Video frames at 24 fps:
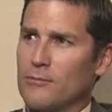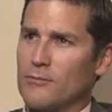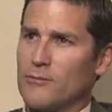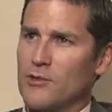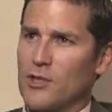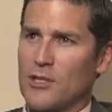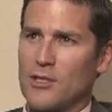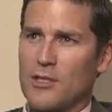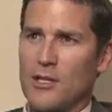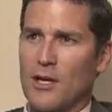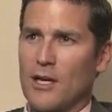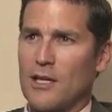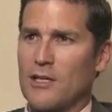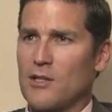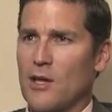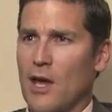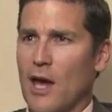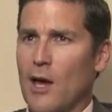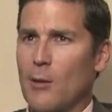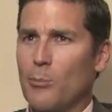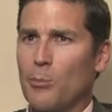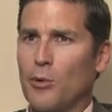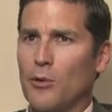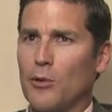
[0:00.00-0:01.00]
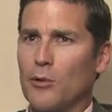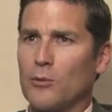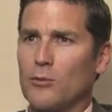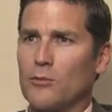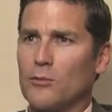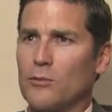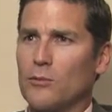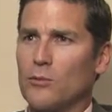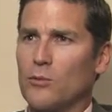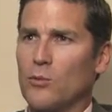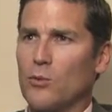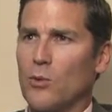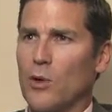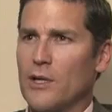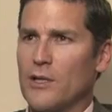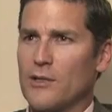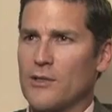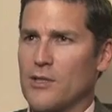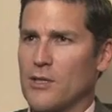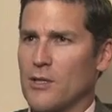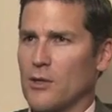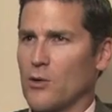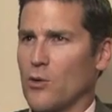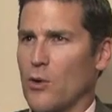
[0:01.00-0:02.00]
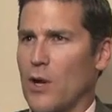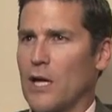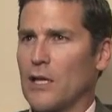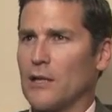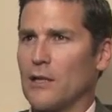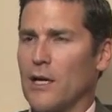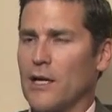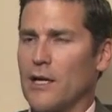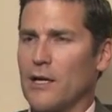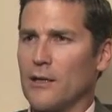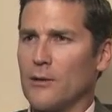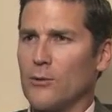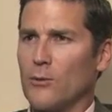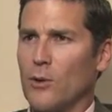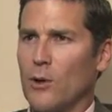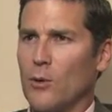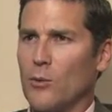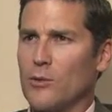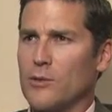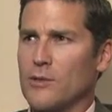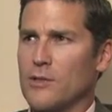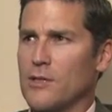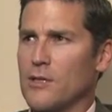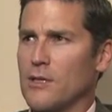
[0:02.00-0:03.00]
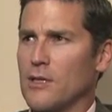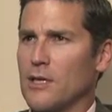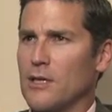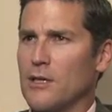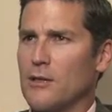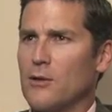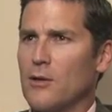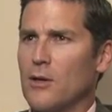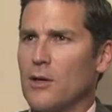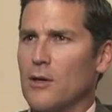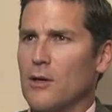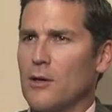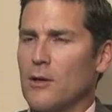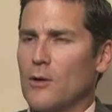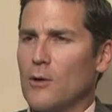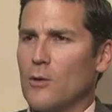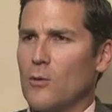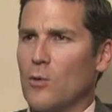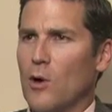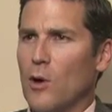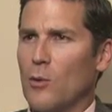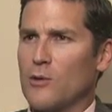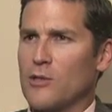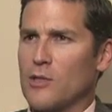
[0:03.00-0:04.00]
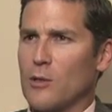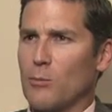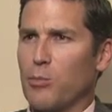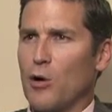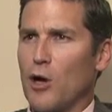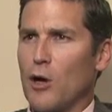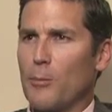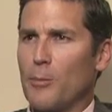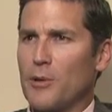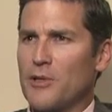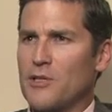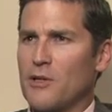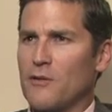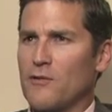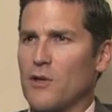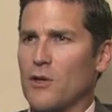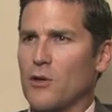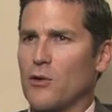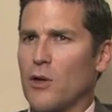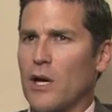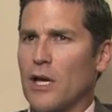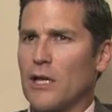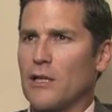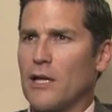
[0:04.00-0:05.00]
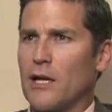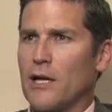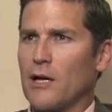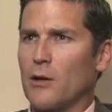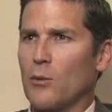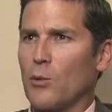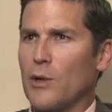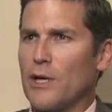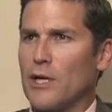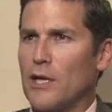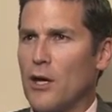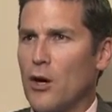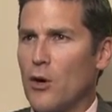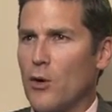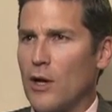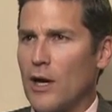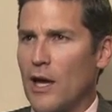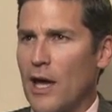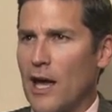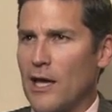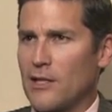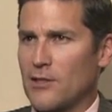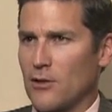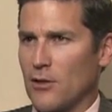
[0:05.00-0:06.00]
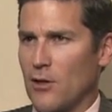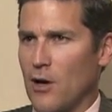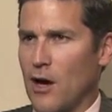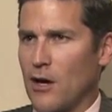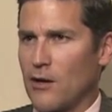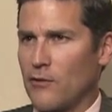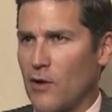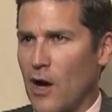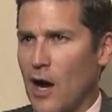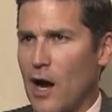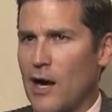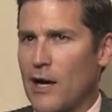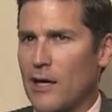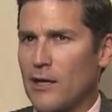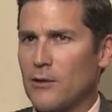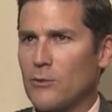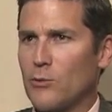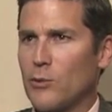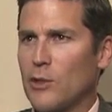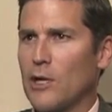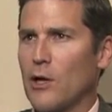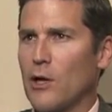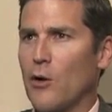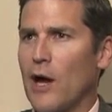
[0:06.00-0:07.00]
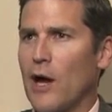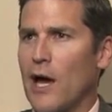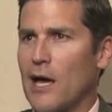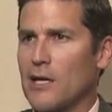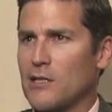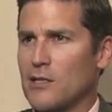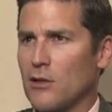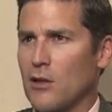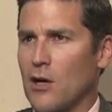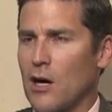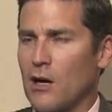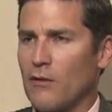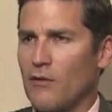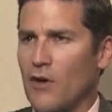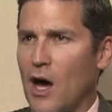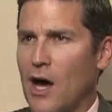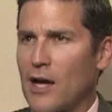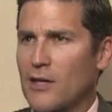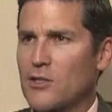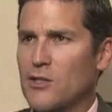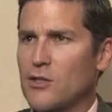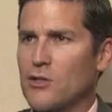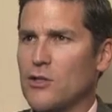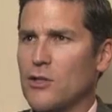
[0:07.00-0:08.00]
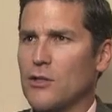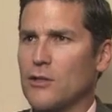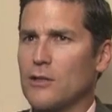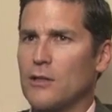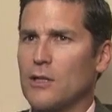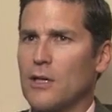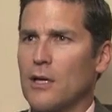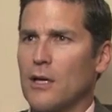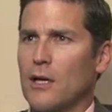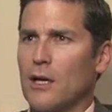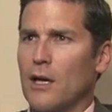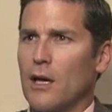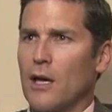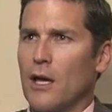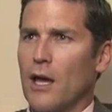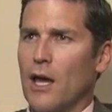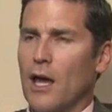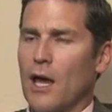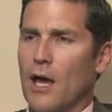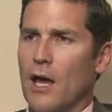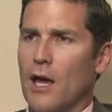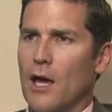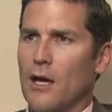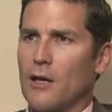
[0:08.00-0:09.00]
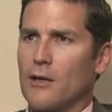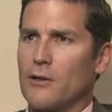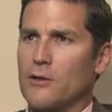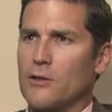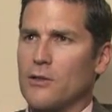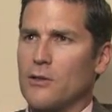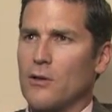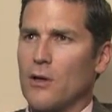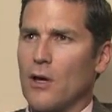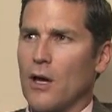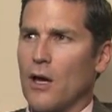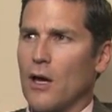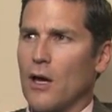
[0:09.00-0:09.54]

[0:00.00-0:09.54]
Just an example: what is the gray layer? What was the purpose of the gray layer? We know it has a lot of iron. We know it has a lot of oxygen, and